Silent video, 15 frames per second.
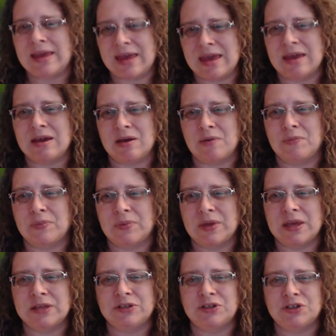am.
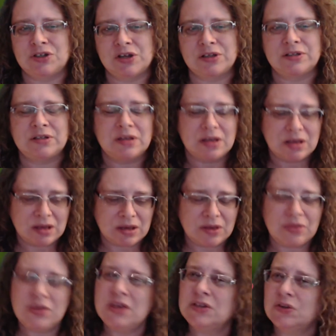It's just,
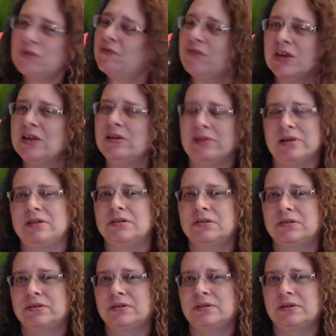these are
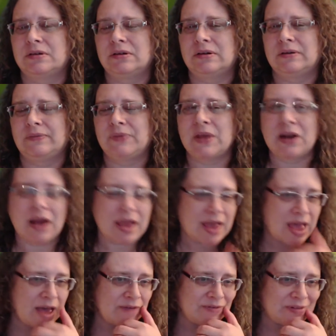feelings that I
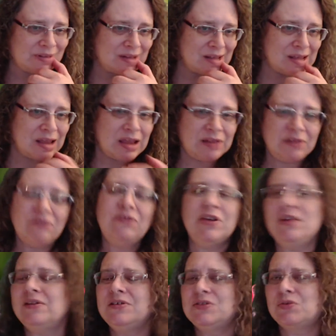have, and the
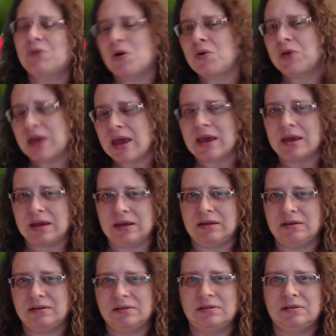feelings are okay,
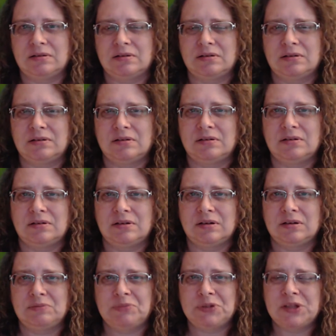
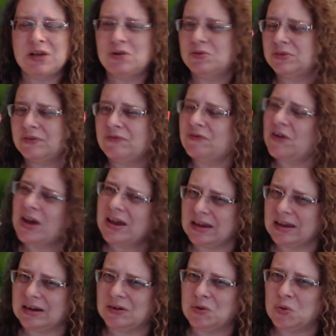but they don't
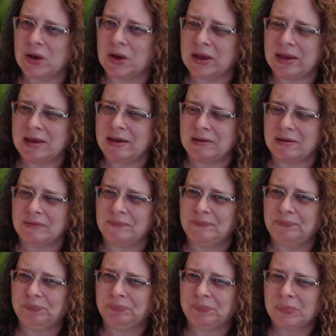define who I am.
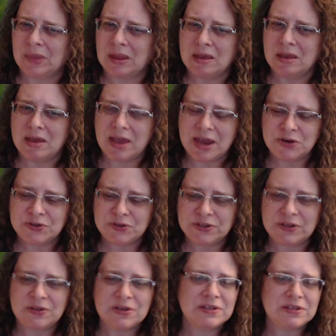And you see,
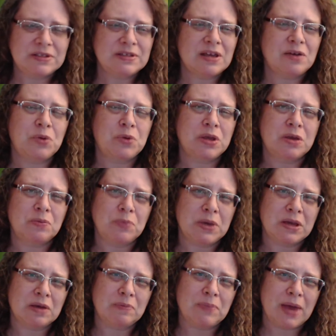this is how we can be
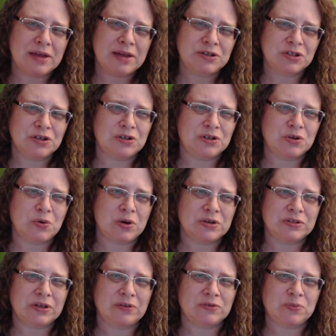compassionate to
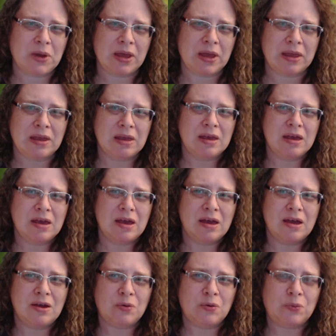ourselves, by
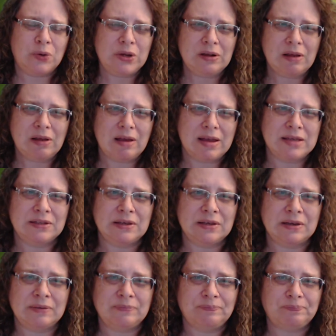
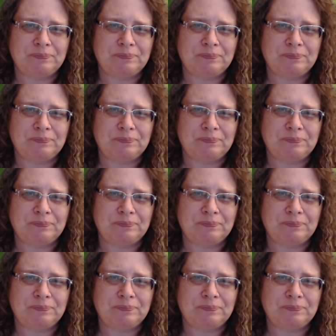realizing